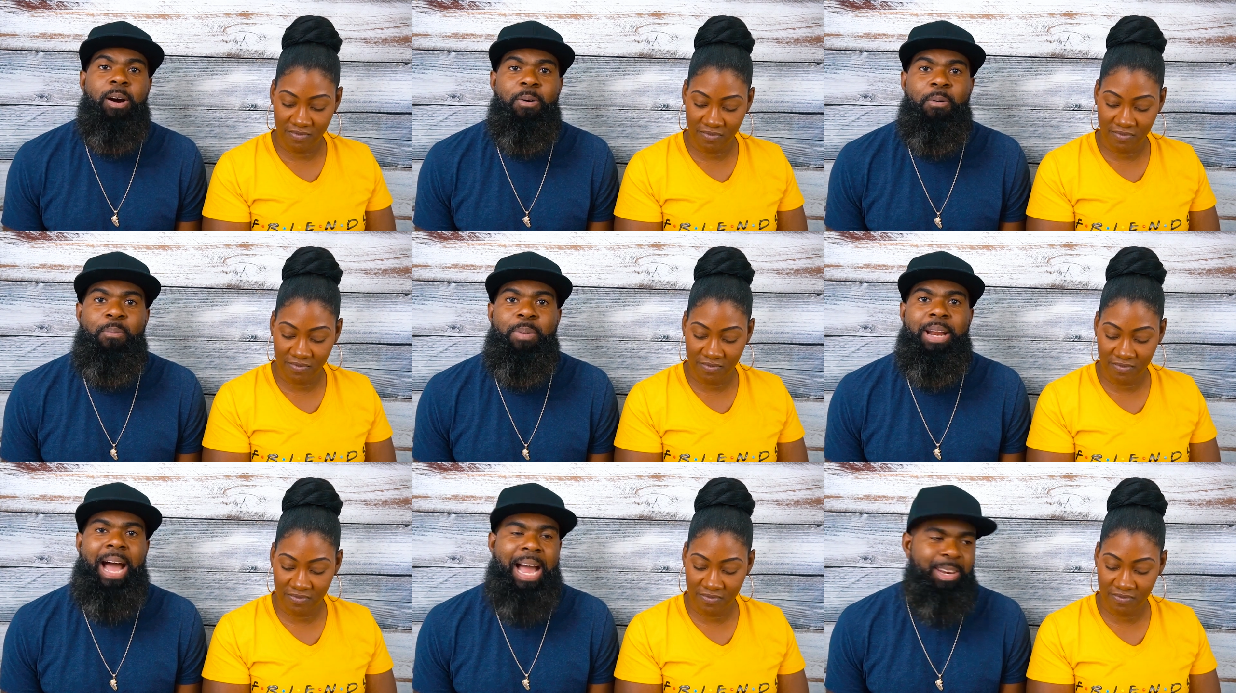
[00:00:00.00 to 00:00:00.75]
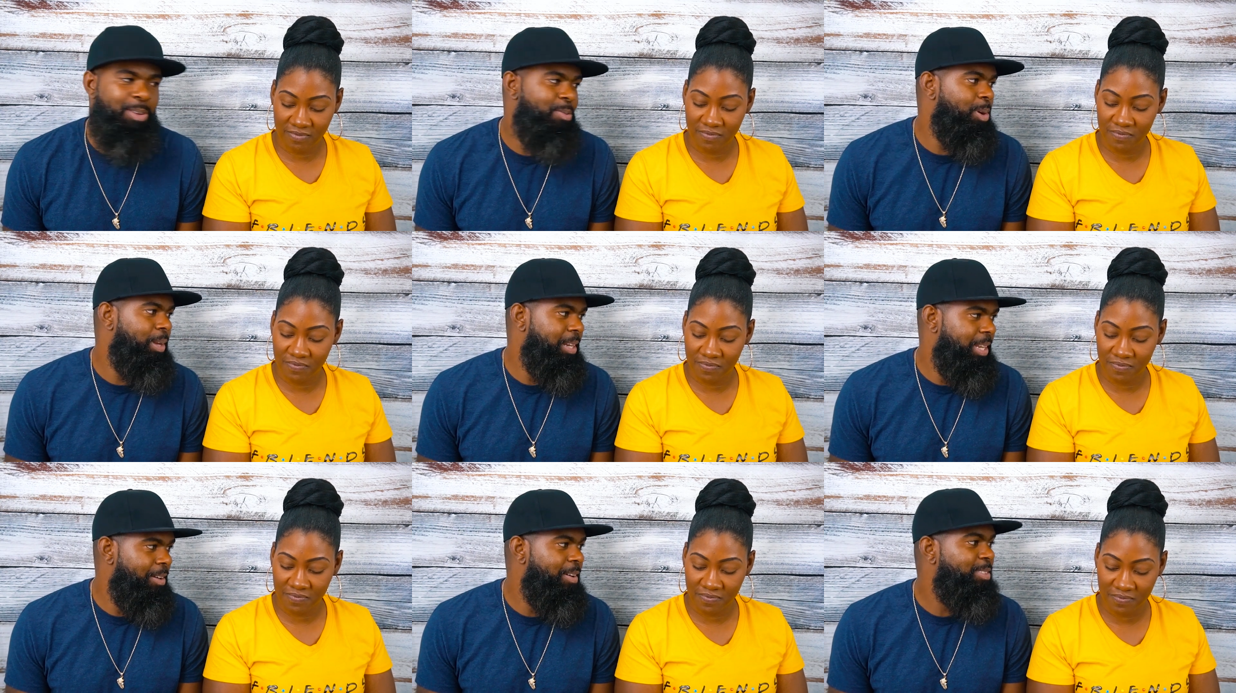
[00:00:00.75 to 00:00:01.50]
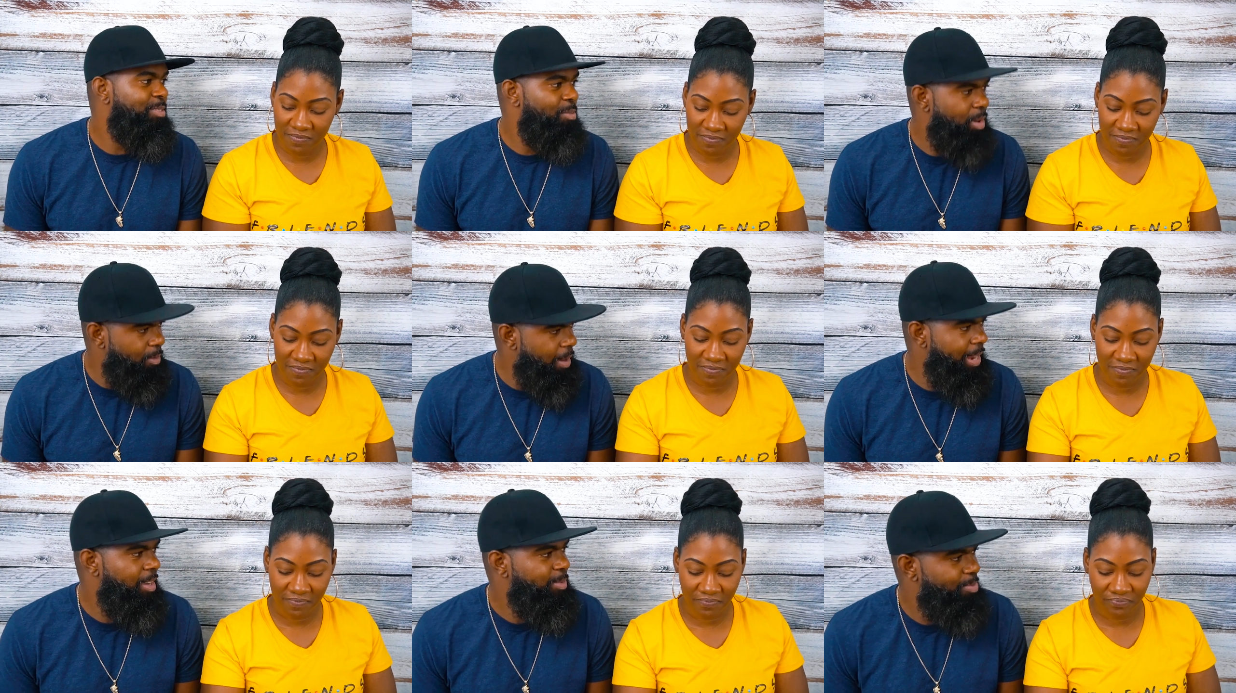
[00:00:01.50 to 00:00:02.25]
Speaker 1: know, but I do know that there is some
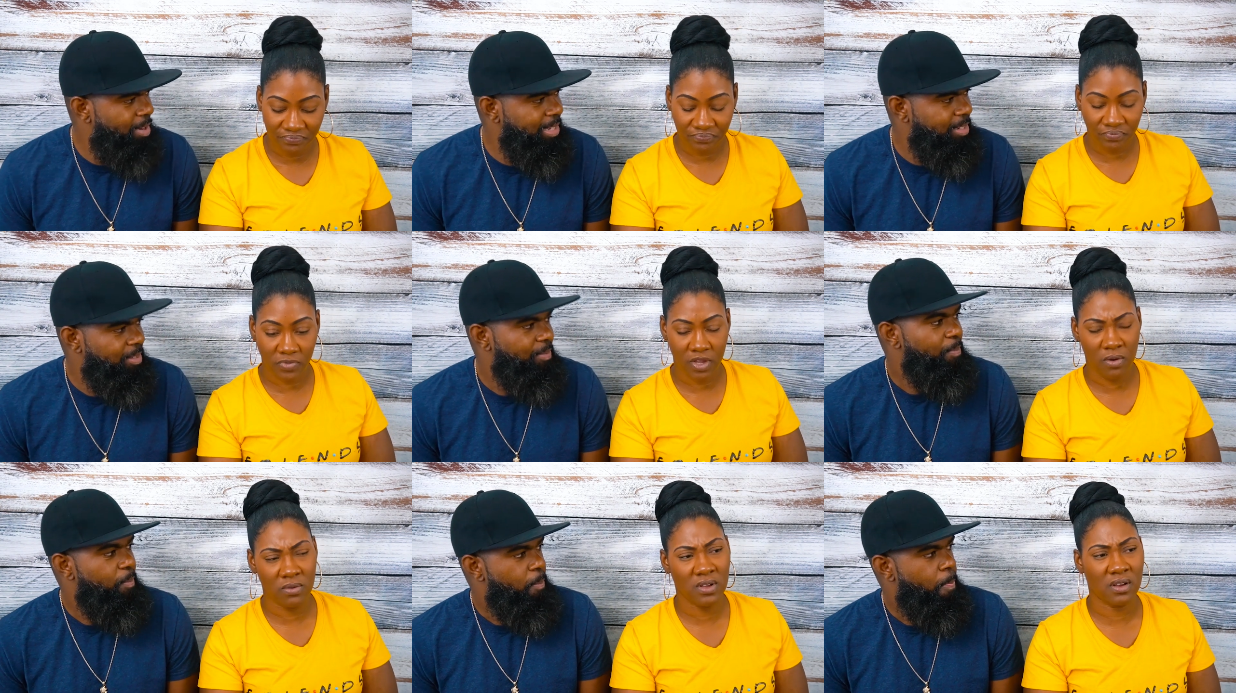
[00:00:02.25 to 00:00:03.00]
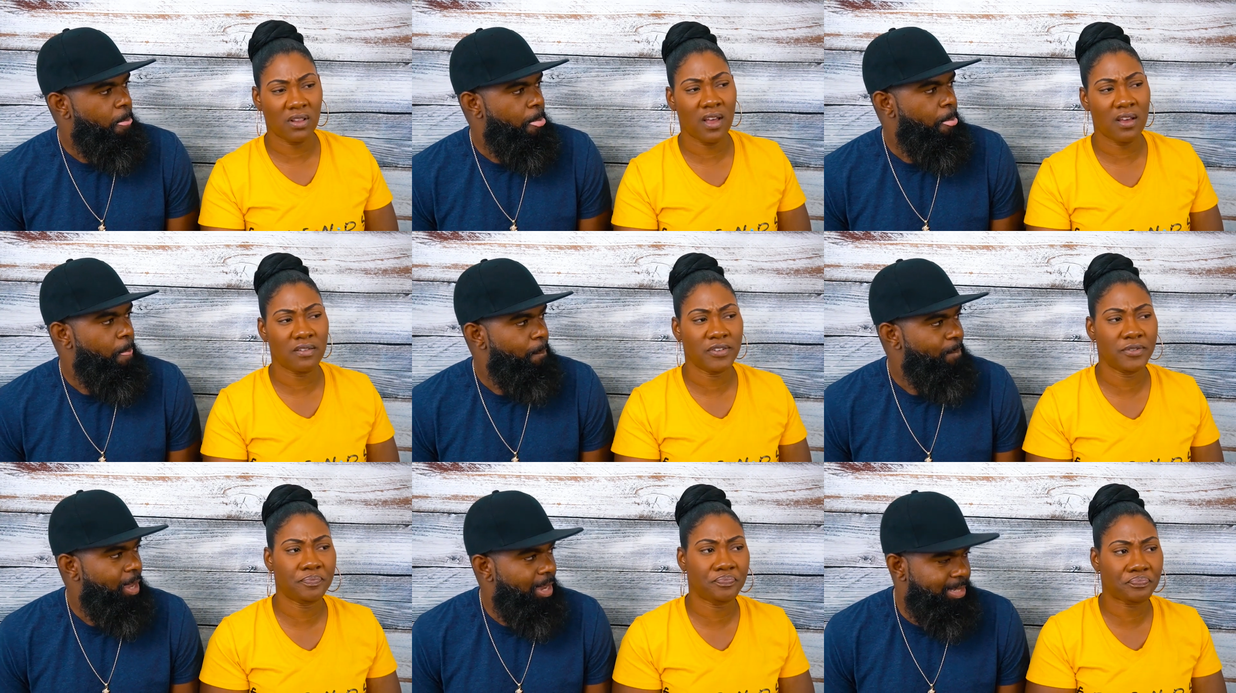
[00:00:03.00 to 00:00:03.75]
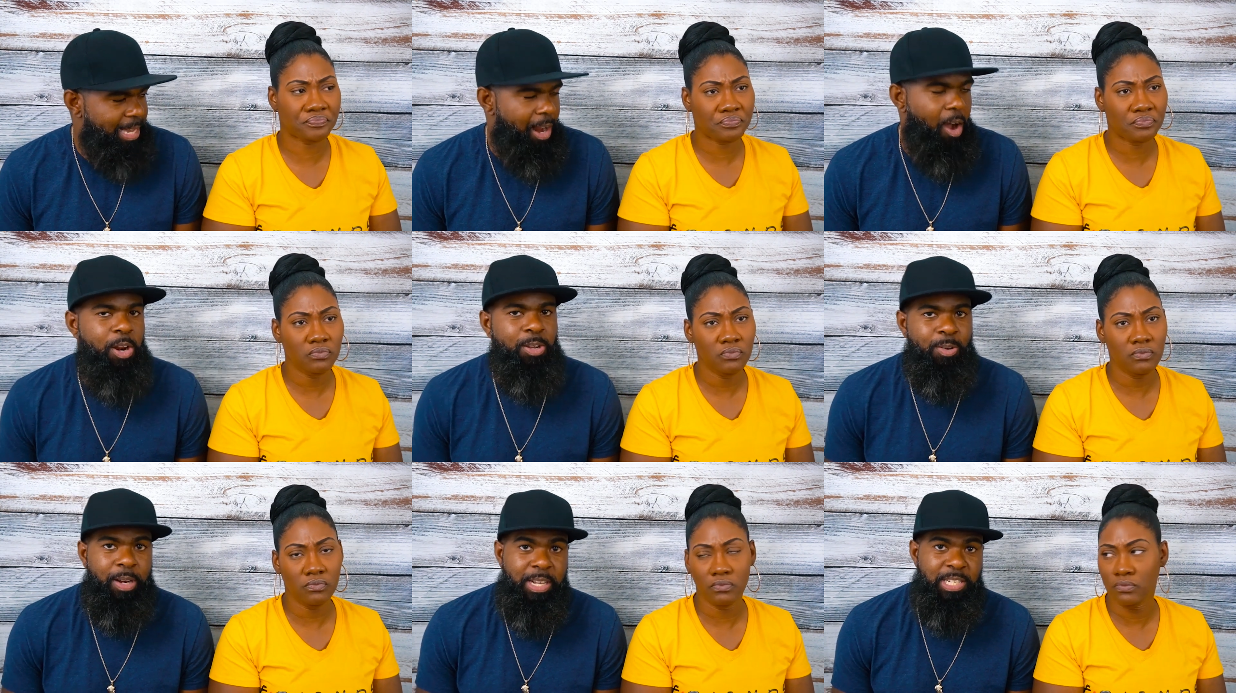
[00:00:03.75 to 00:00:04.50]
regret that's present.
Speaker 2: Oh yeah, a lot of it.
Speaker 1: Because that
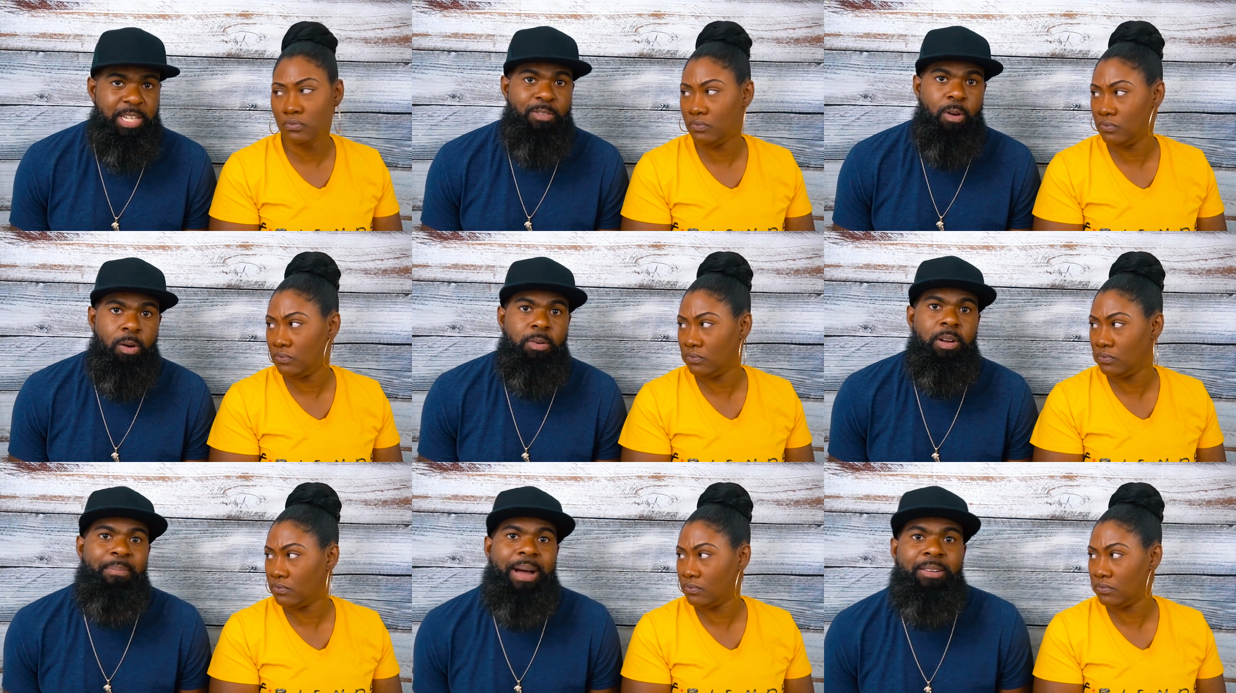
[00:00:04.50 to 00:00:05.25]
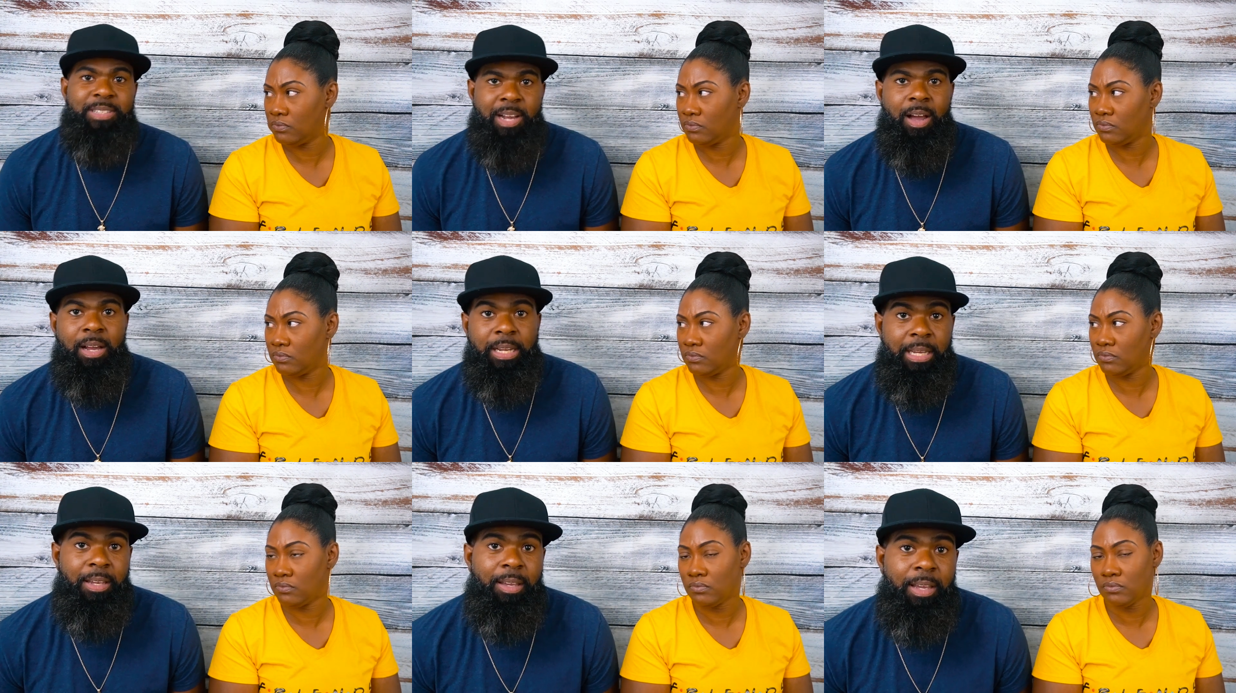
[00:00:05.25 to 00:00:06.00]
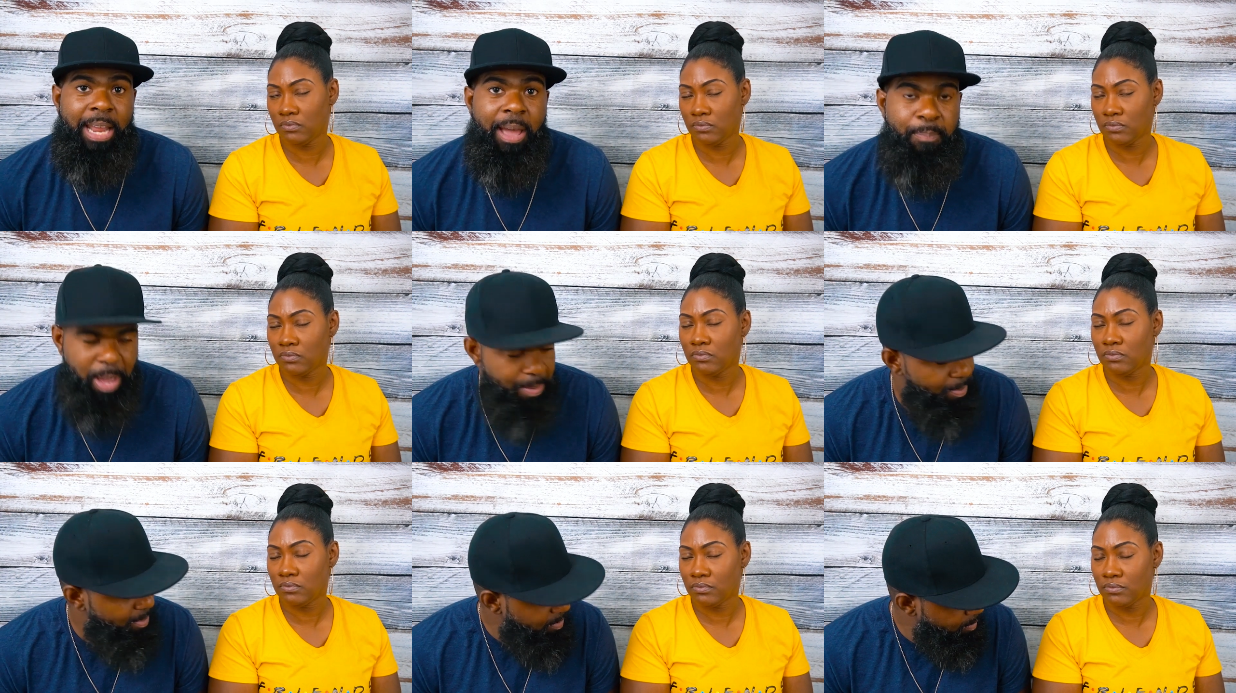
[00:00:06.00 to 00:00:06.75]
article that she wrote about Charlie in that
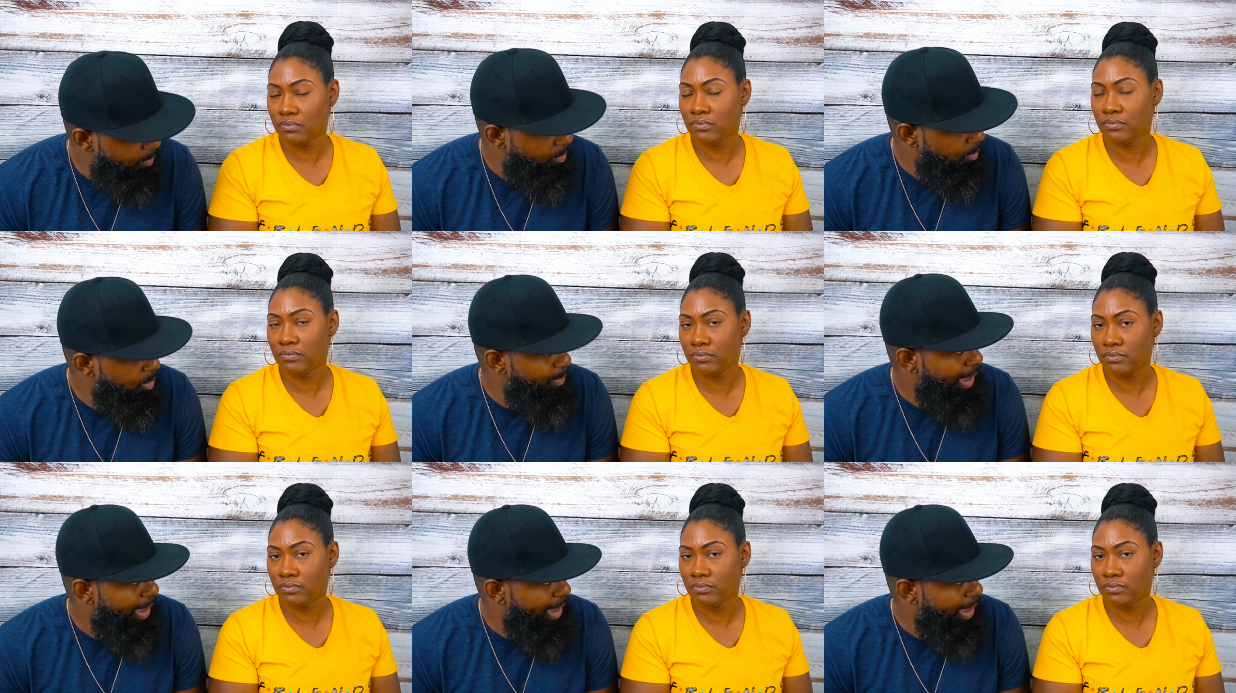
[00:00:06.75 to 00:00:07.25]
paper was